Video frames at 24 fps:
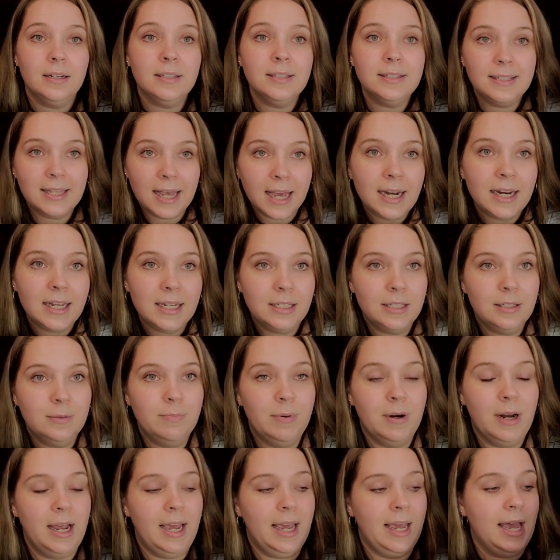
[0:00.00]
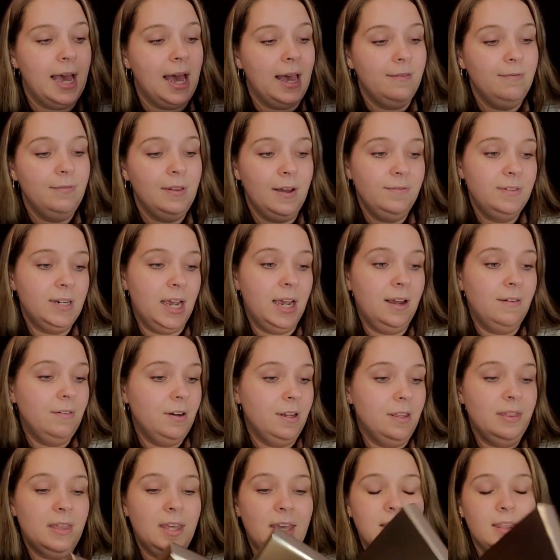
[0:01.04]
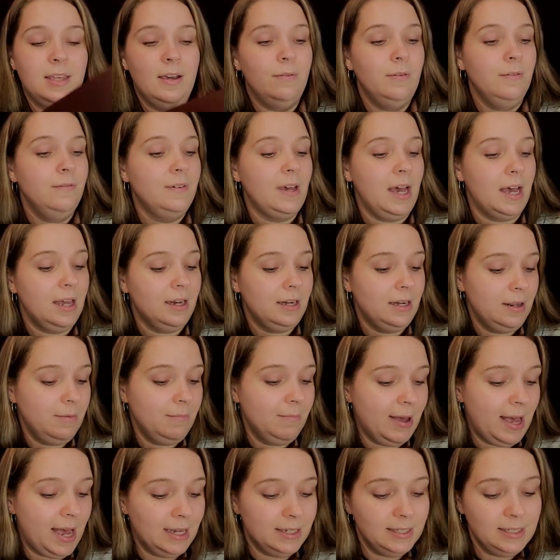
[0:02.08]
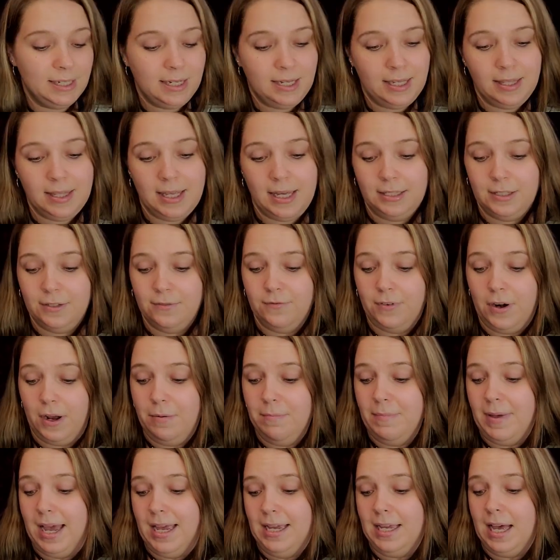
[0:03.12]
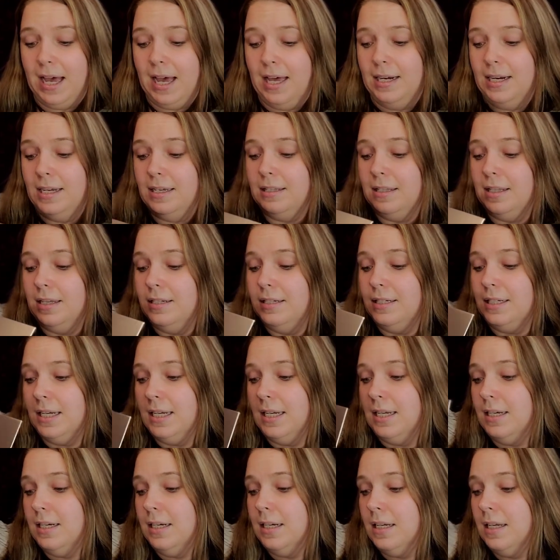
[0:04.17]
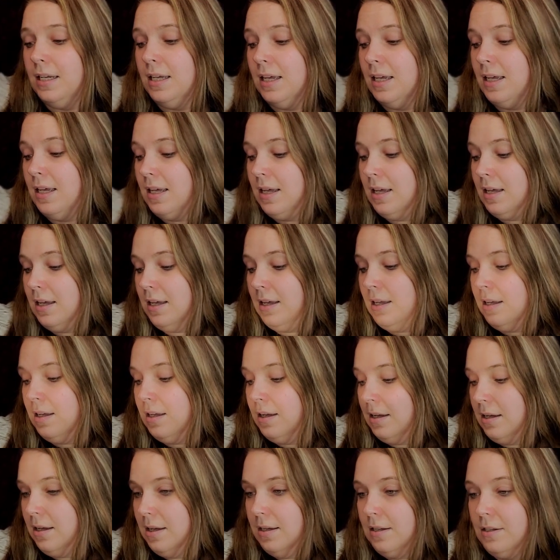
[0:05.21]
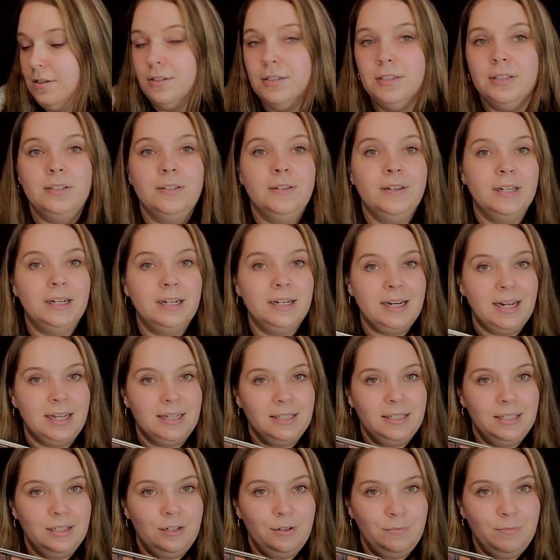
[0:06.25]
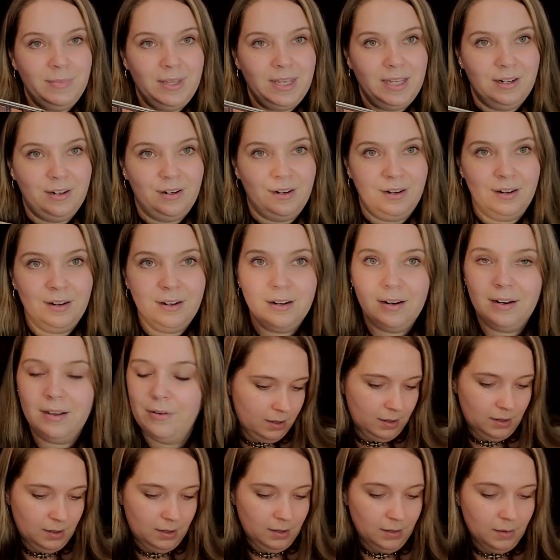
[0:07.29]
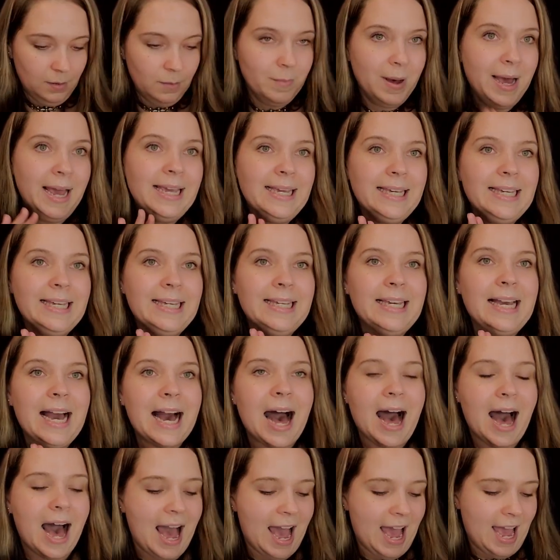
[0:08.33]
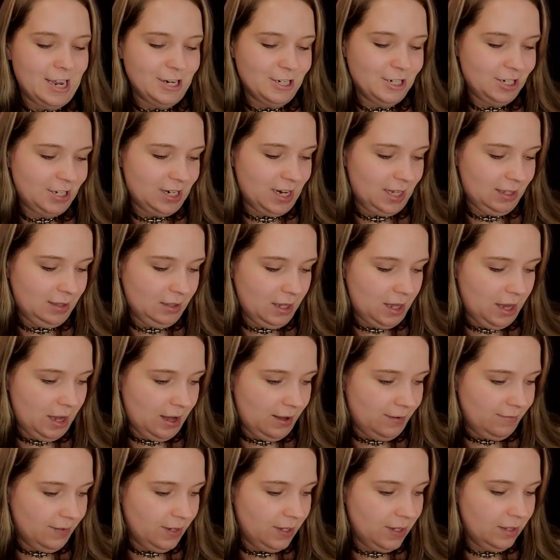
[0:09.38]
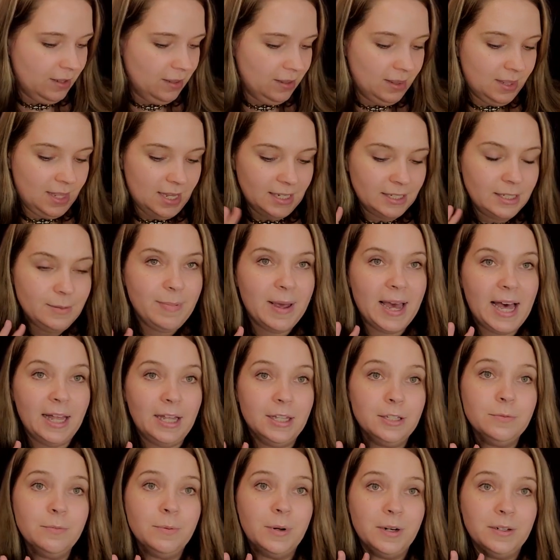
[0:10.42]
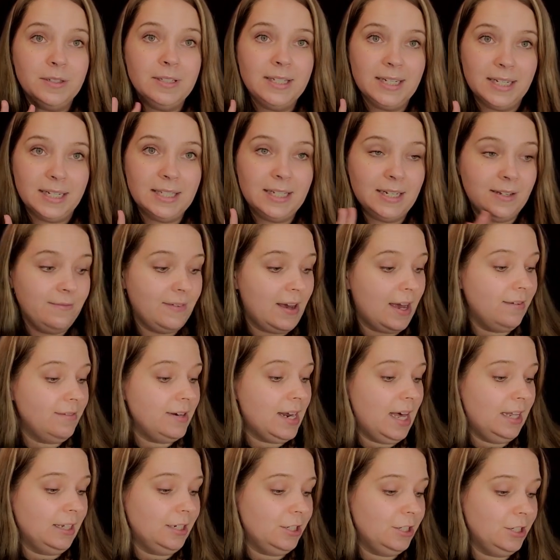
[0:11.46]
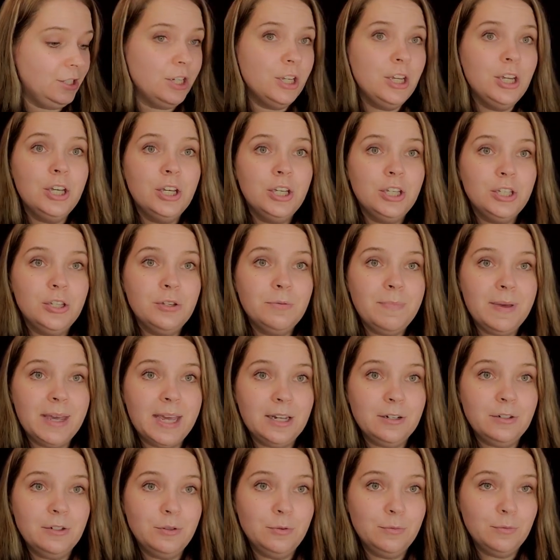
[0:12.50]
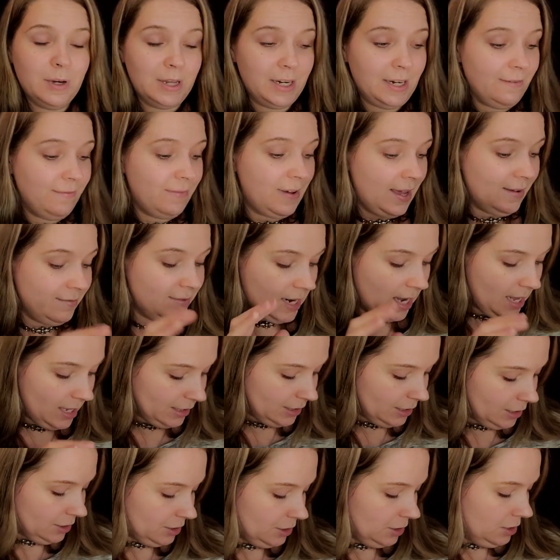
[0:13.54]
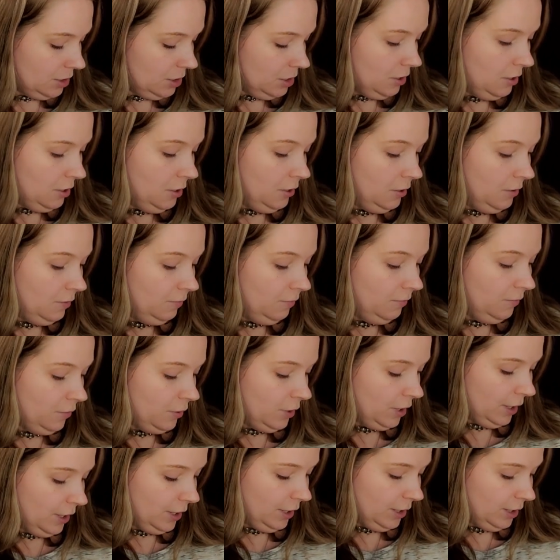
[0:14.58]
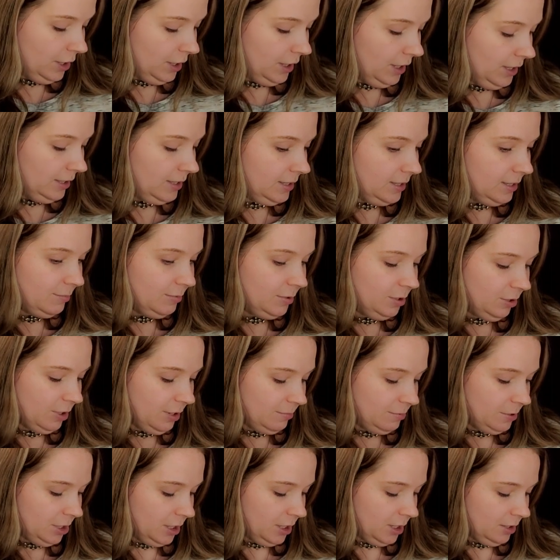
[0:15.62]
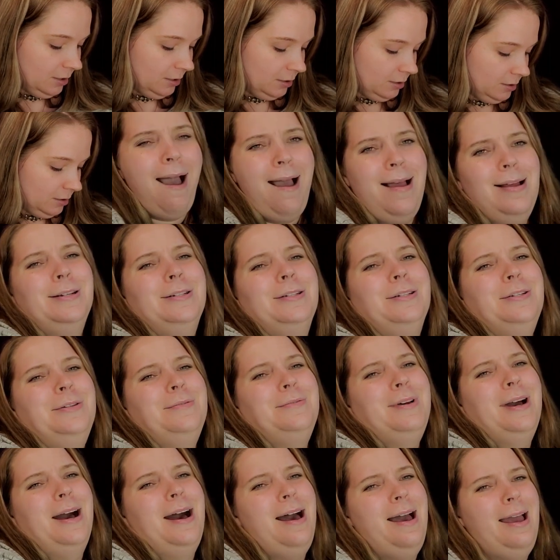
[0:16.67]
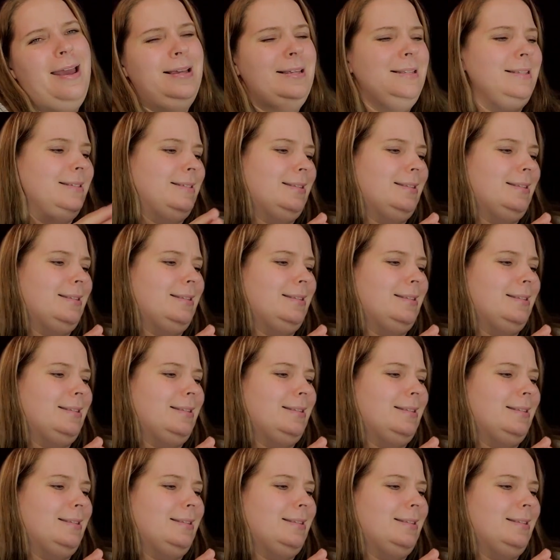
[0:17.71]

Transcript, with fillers: setting spray. I've loved everything that we've gotten in Boxy that's from Iconic London. So you got a nice little mirror. Oh my gosh, I love. This palette's worth $65. You paid $25 for your subscription. You guys.